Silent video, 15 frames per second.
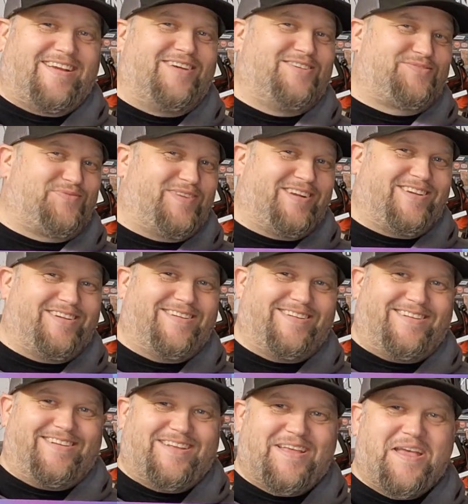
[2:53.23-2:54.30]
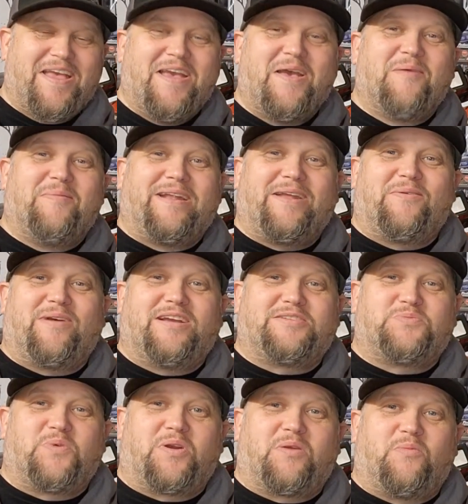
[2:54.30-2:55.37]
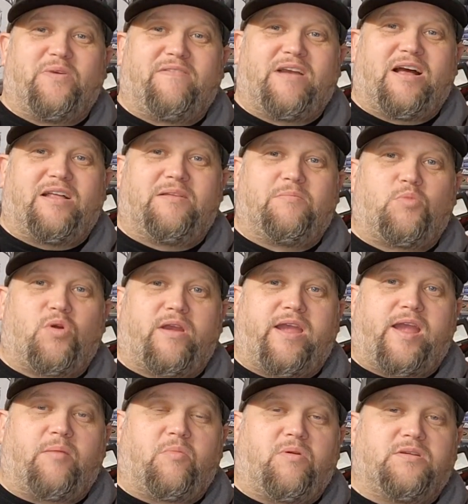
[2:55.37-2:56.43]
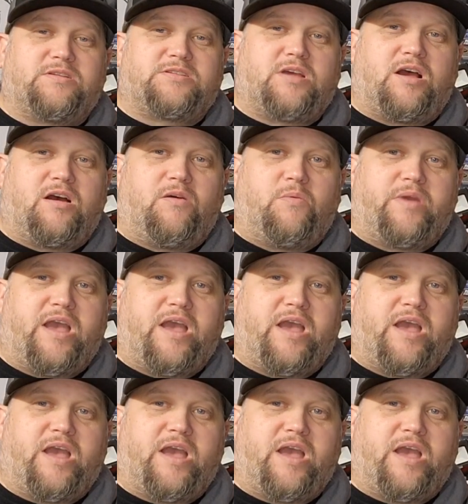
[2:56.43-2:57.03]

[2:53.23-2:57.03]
that was pretty good. But anyways, we have got more cameras. Uh,